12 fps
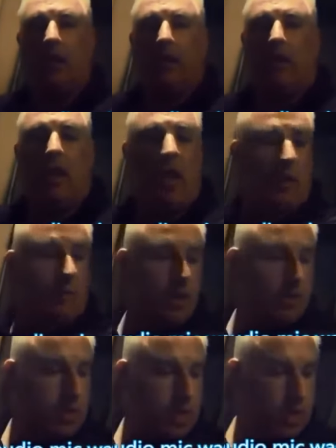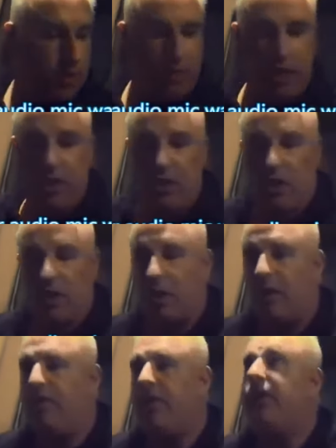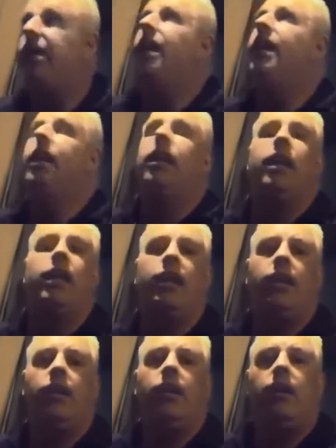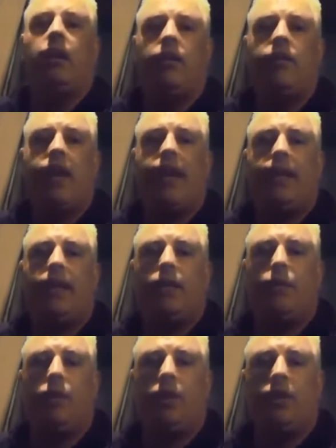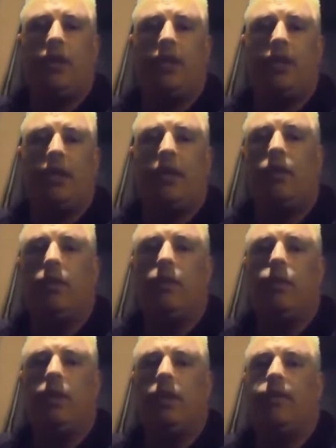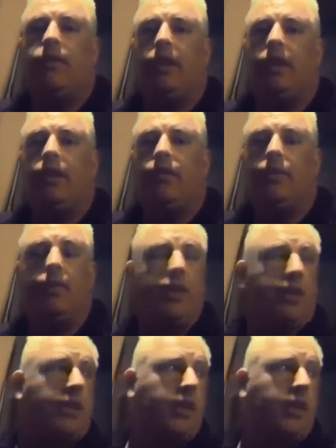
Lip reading: Well, hi peeps, that's me shut down for tonight. Bed, watered, only one little thing left for me to